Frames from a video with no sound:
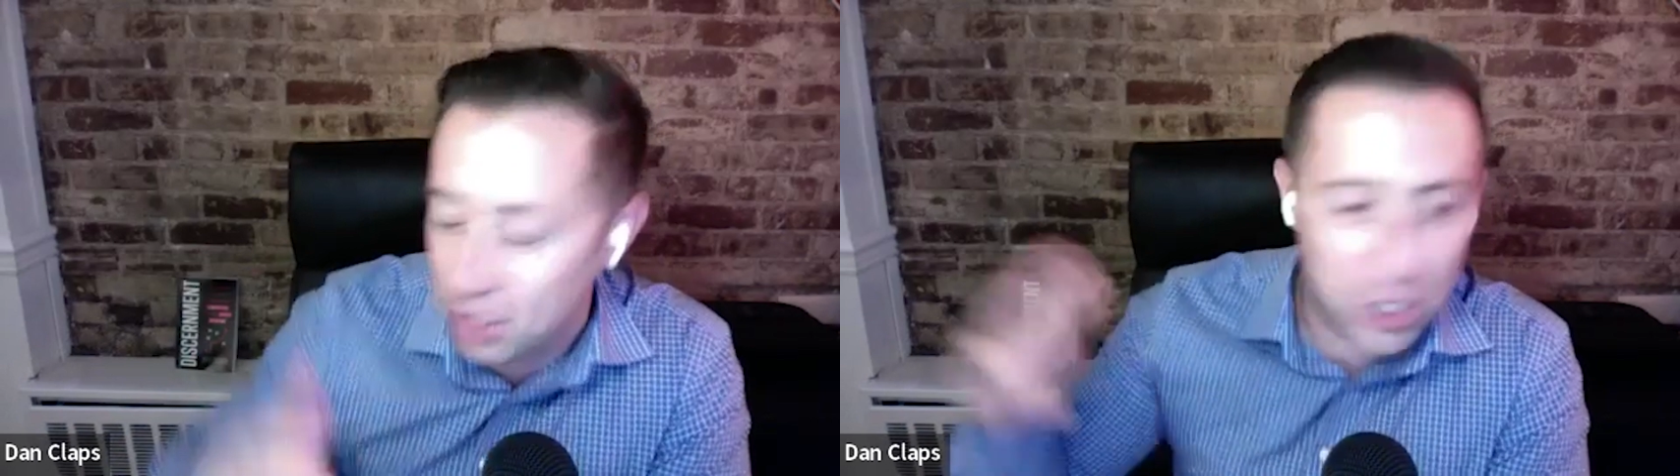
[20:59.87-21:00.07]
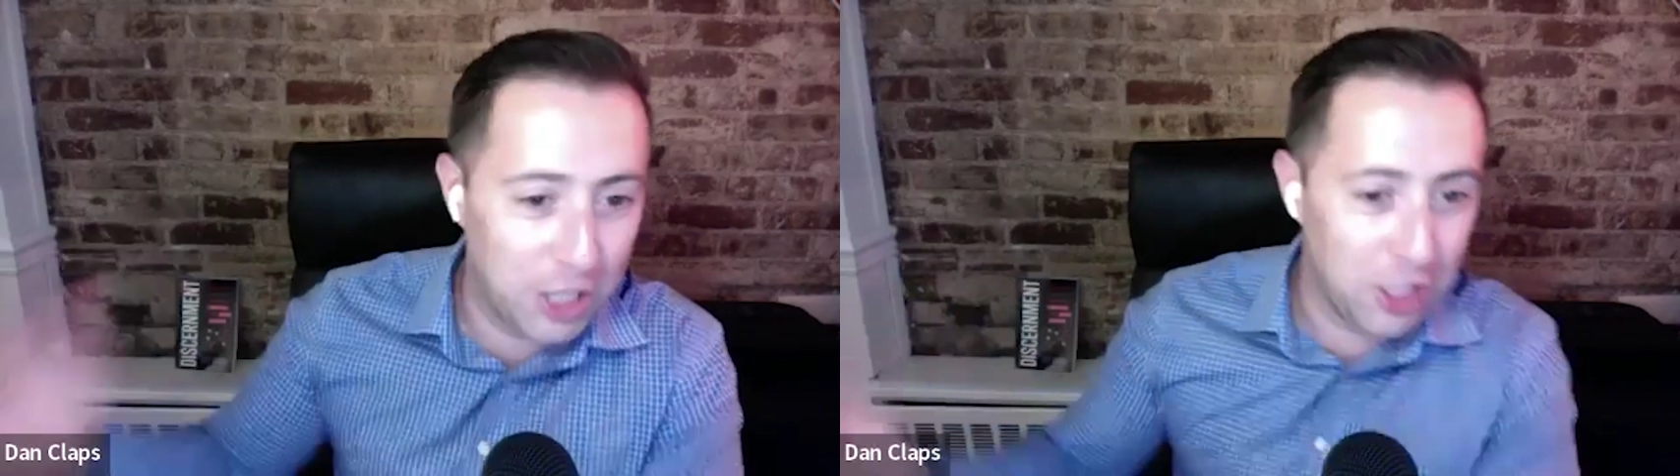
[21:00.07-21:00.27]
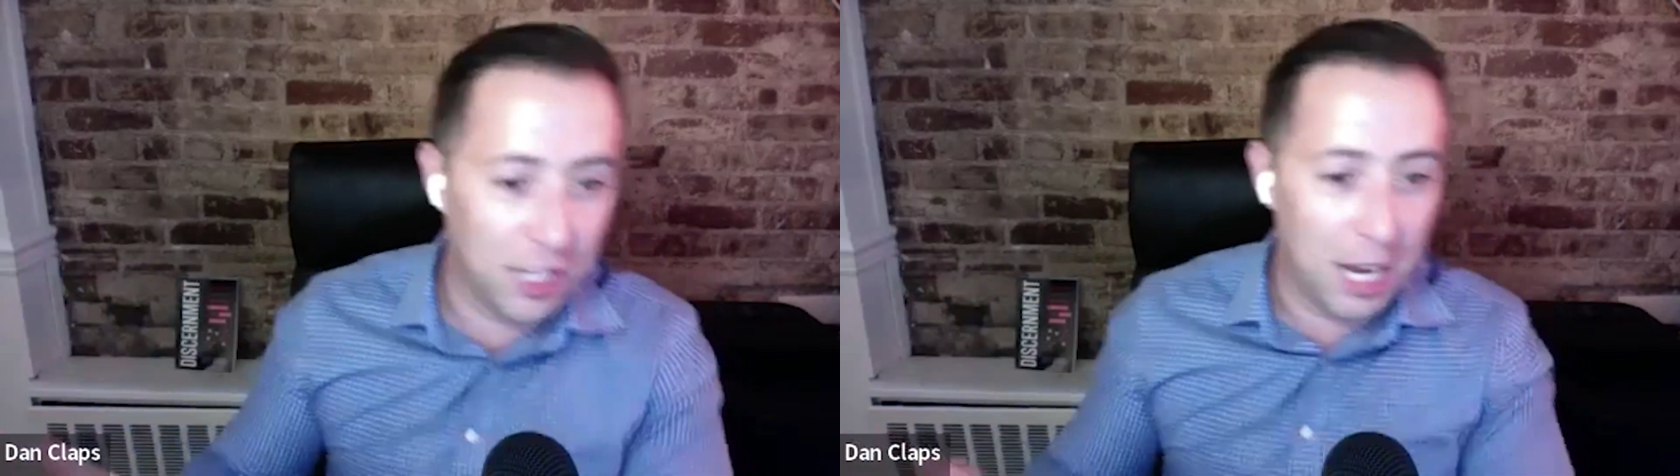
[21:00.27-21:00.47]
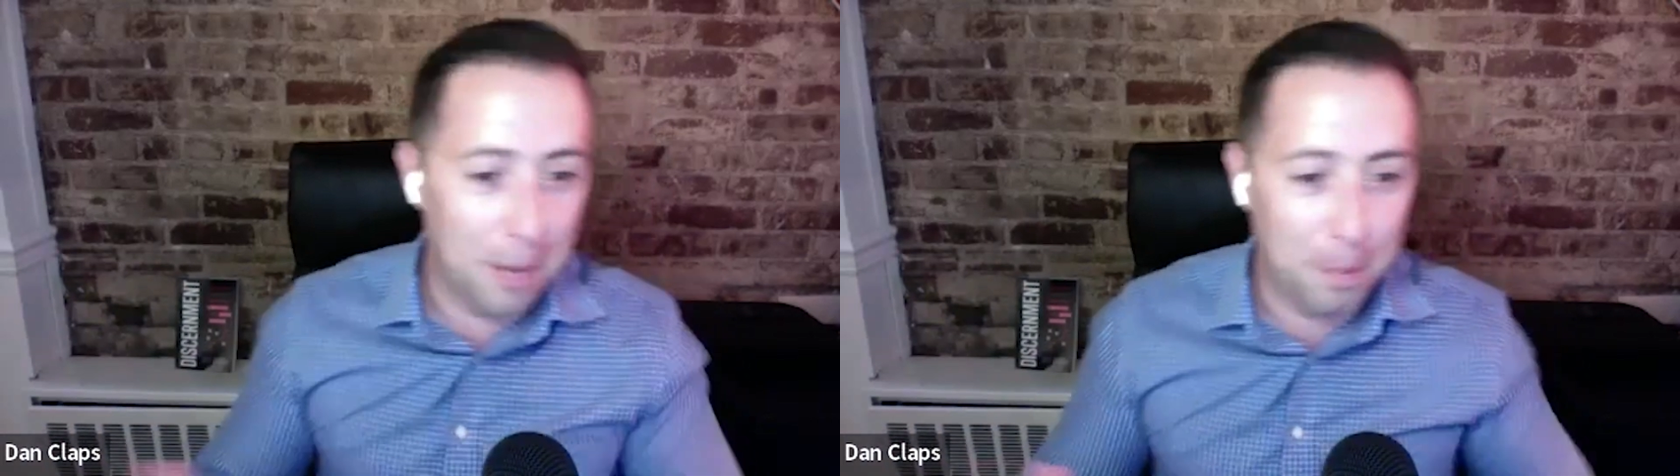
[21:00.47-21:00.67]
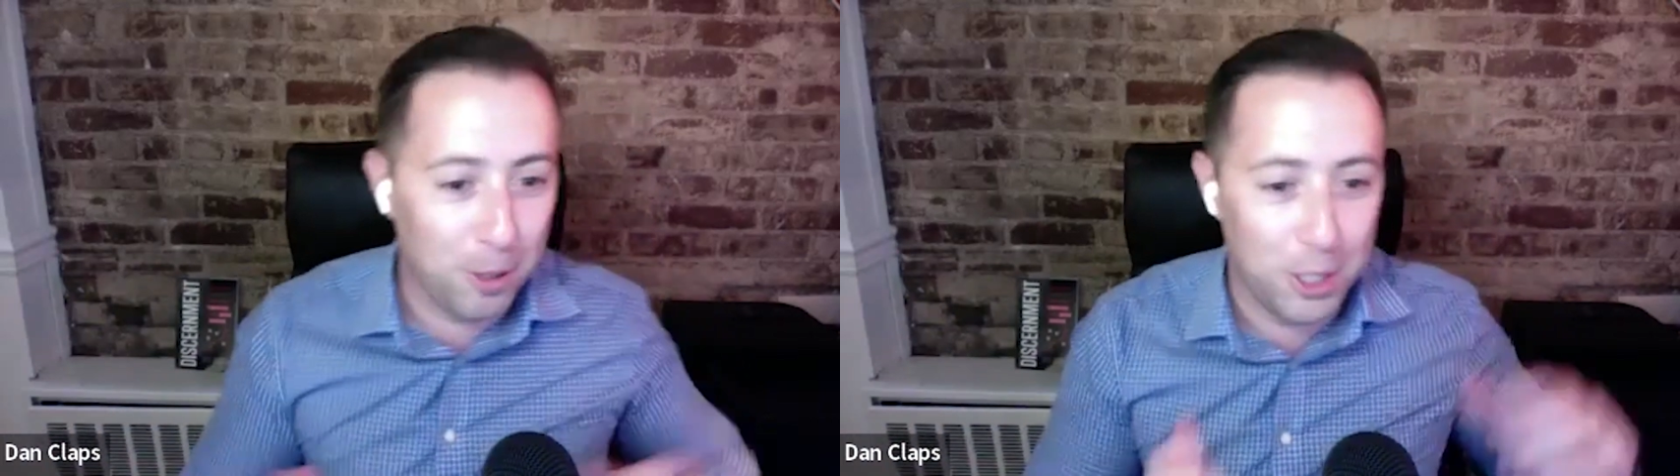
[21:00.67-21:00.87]
changing
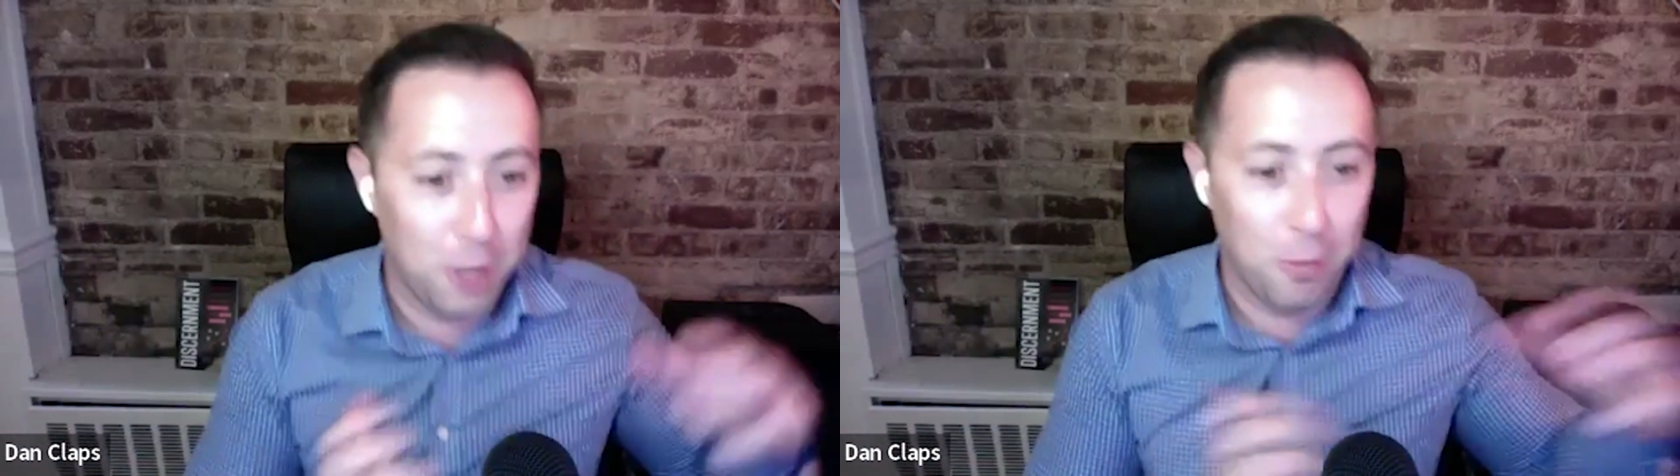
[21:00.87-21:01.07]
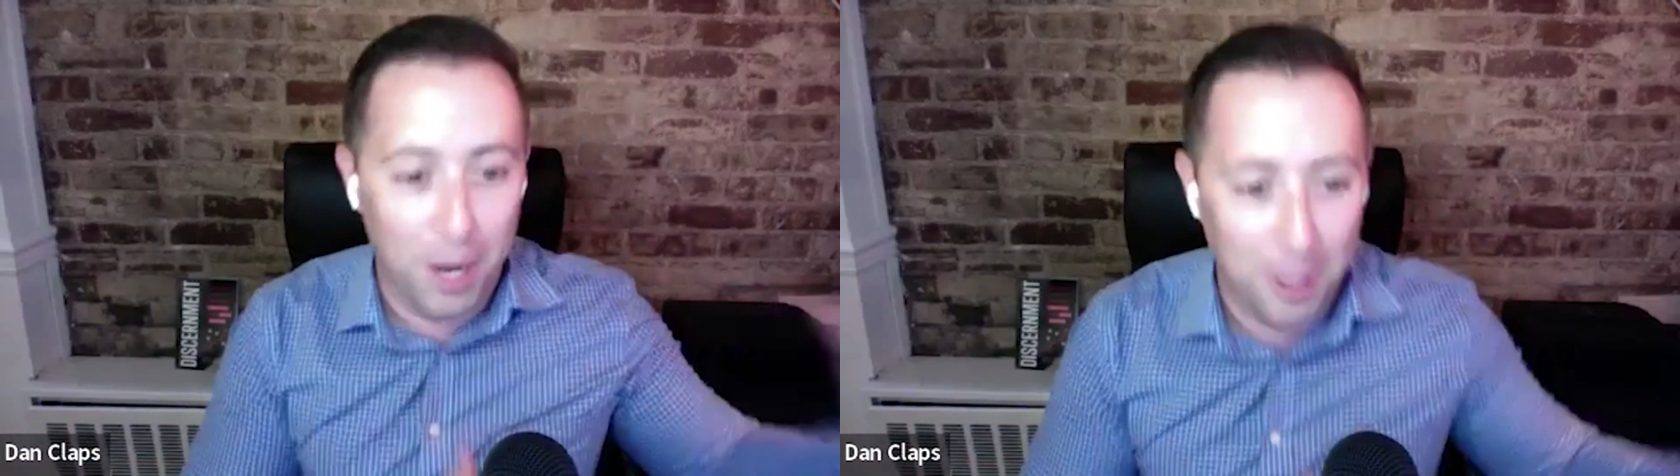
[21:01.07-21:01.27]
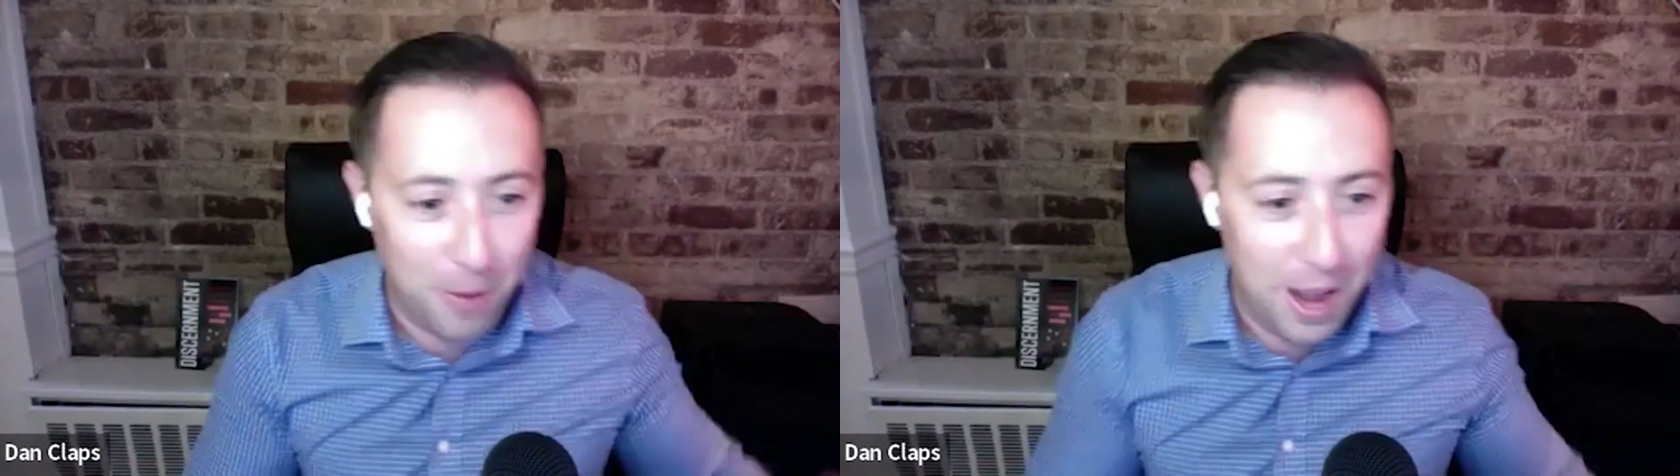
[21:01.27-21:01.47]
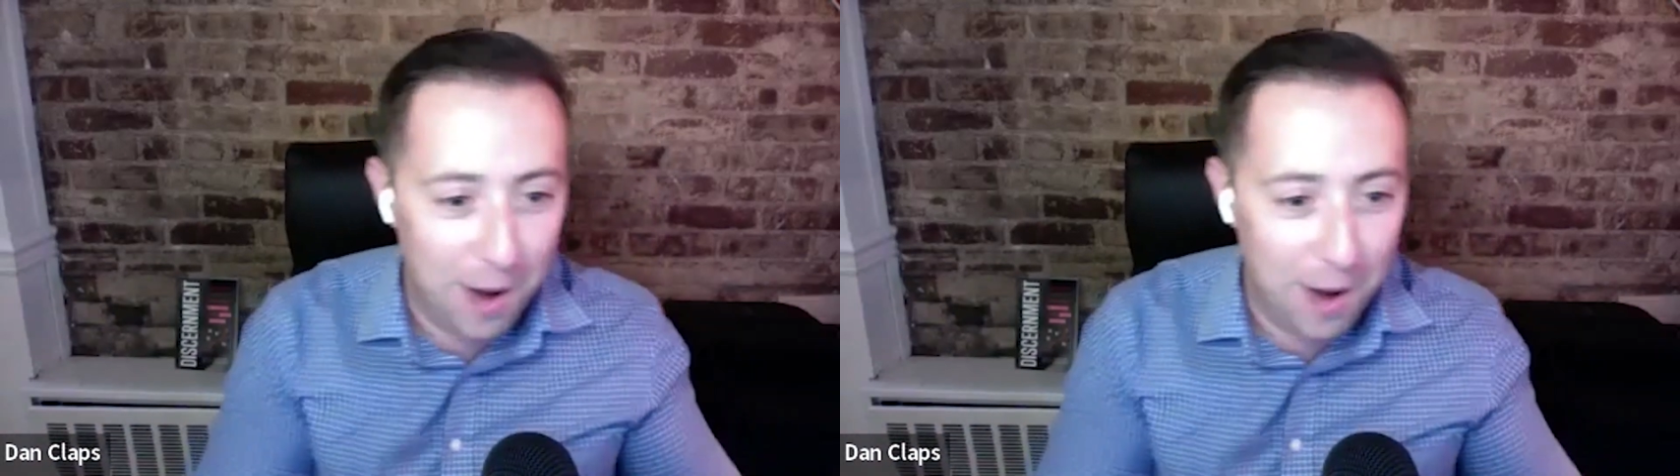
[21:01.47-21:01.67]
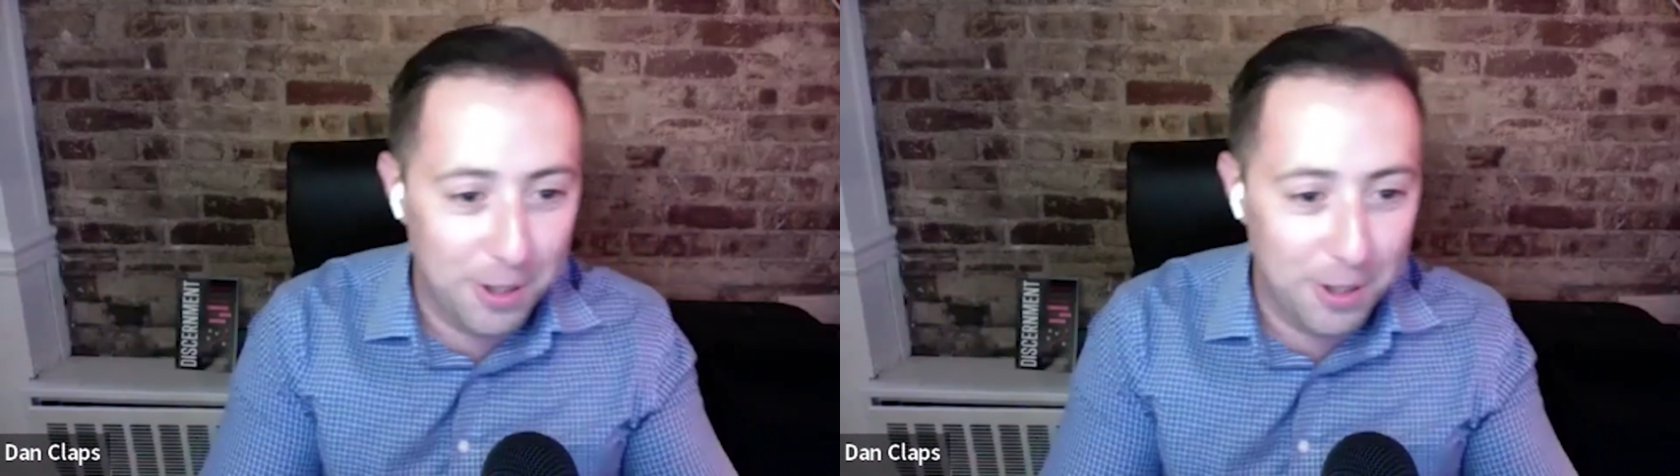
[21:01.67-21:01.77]
diapers and you're running around,